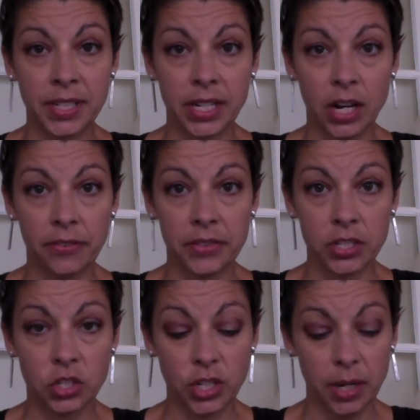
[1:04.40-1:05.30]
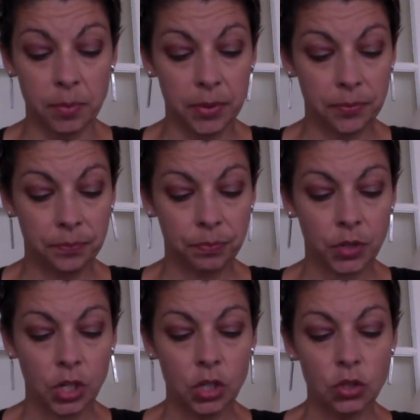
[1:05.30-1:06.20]
to get off this ship.
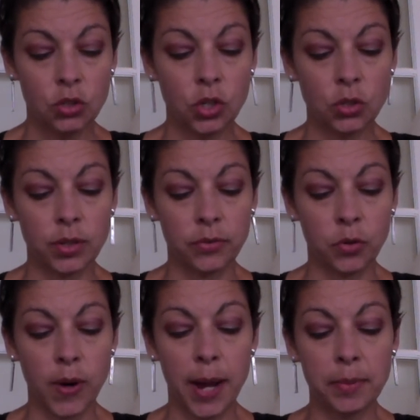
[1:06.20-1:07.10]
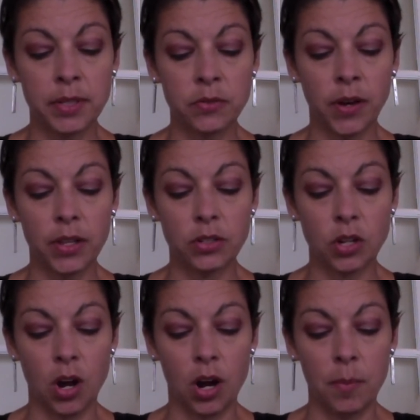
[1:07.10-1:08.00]
Josef grabbed his father's
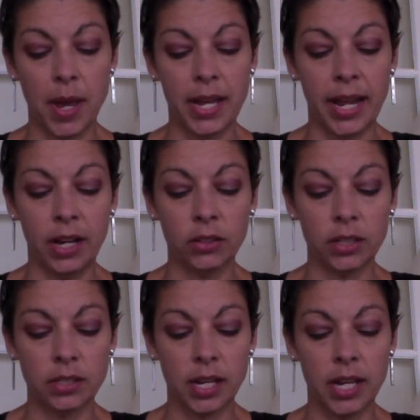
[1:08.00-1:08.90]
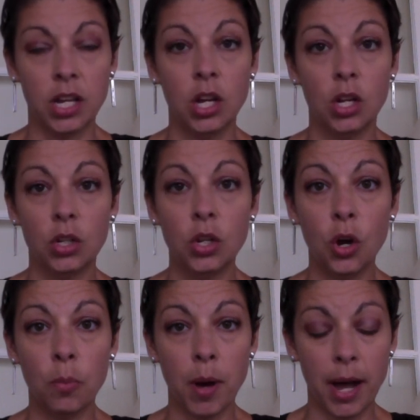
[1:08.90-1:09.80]
arm and held on tight.
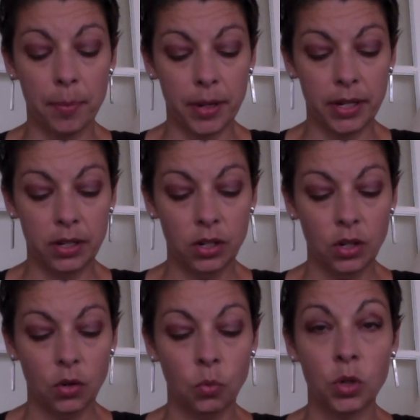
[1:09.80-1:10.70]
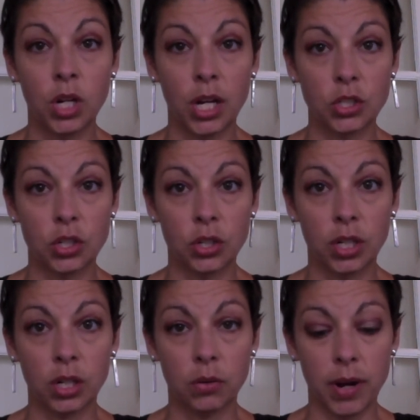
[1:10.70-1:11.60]
No, Papa, we're not
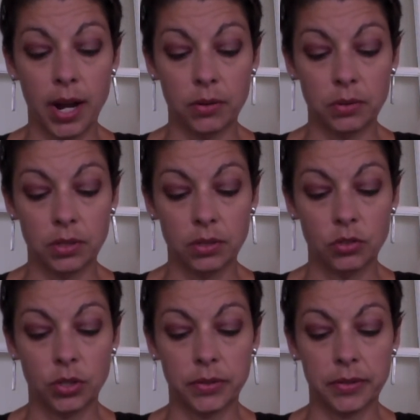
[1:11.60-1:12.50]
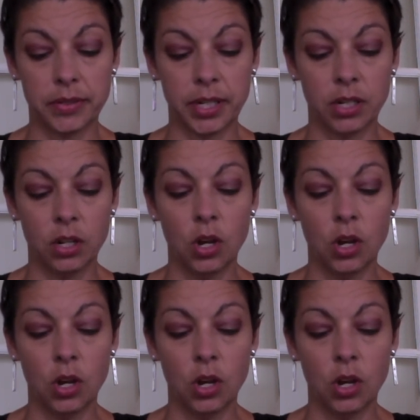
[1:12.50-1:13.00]
turning around, Josef said.